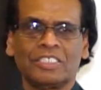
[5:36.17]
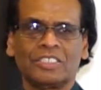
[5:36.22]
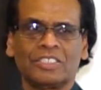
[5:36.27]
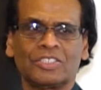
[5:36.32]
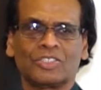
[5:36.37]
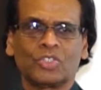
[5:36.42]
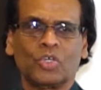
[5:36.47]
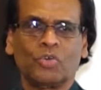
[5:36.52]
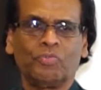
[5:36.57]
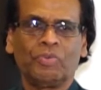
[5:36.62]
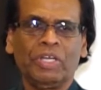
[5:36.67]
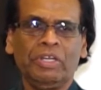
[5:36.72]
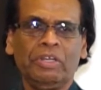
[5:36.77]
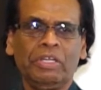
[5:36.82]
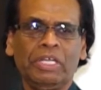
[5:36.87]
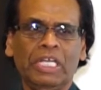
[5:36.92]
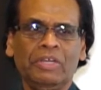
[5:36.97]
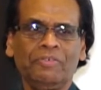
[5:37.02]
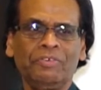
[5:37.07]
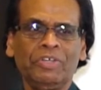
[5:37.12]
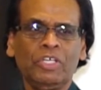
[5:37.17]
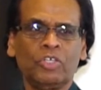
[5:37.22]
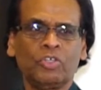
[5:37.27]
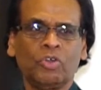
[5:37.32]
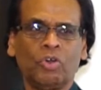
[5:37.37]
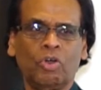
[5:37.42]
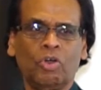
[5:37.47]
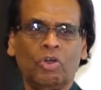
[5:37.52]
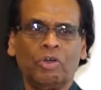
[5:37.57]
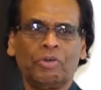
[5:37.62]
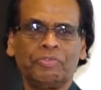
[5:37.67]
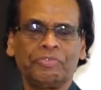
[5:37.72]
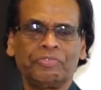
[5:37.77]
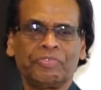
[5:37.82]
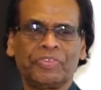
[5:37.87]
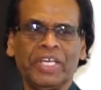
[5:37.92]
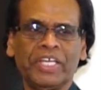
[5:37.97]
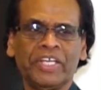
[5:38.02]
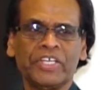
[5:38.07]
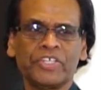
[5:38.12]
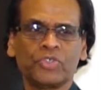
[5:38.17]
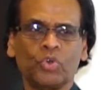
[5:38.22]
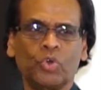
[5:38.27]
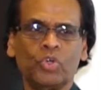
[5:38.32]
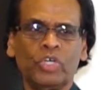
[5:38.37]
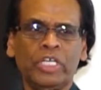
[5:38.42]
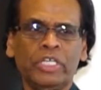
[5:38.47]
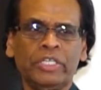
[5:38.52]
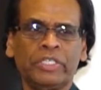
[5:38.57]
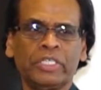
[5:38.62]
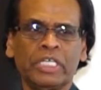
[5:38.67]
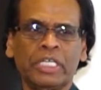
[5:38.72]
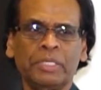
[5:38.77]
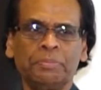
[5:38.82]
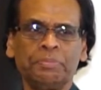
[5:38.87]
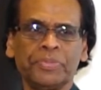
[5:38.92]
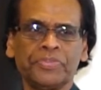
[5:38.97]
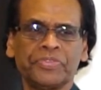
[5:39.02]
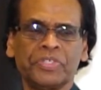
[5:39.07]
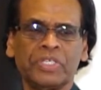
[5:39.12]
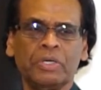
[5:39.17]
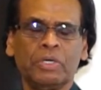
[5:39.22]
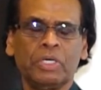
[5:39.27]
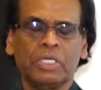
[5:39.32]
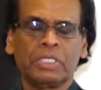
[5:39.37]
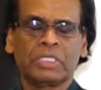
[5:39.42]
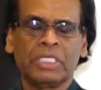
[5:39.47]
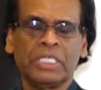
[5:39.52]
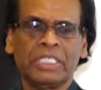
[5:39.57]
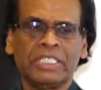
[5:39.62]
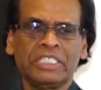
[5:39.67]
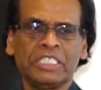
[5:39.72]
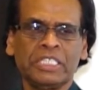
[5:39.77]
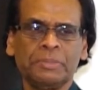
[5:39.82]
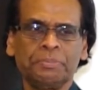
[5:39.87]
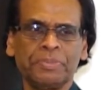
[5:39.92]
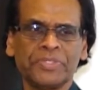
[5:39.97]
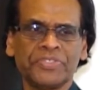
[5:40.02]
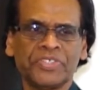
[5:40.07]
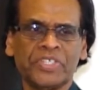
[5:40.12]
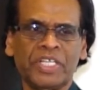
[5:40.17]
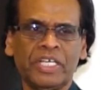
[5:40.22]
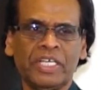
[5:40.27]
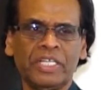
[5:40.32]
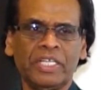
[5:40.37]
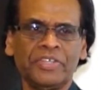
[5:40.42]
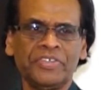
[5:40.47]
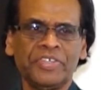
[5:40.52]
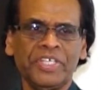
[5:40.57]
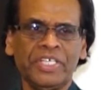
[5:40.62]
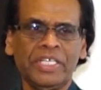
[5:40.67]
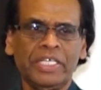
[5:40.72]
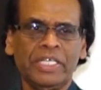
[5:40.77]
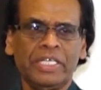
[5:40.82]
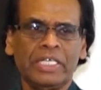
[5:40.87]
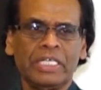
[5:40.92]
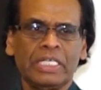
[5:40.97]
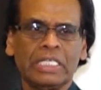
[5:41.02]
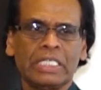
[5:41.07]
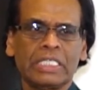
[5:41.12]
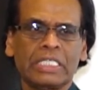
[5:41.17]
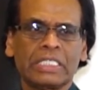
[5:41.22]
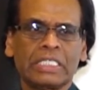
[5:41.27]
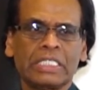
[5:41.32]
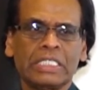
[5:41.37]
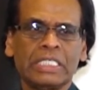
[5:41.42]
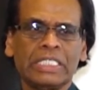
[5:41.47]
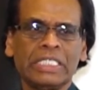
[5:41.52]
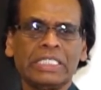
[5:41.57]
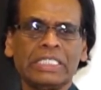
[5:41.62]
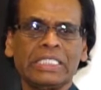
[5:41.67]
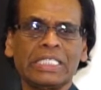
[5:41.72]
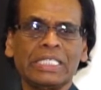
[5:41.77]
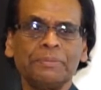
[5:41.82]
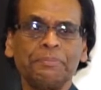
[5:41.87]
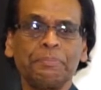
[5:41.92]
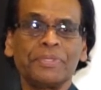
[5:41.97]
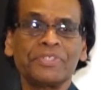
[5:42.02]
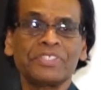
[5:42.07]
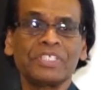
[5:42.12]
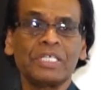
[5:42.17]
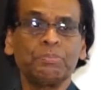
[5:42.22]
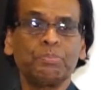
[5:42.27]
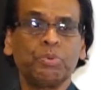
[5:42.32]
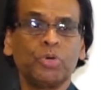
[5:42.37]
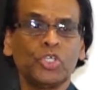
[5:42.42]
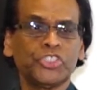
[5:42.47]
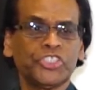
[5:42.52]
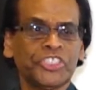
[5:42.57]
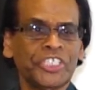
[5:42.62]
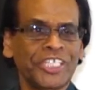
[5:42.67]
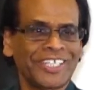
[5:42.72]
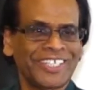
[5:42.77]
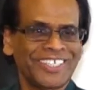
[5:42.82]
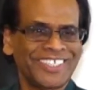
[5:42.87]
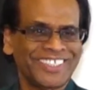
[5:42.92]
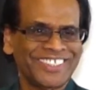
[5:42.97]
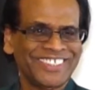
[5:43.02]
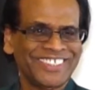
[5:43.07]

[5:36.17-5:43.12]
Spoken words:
So when even thing is only 33% energy, 33% posture.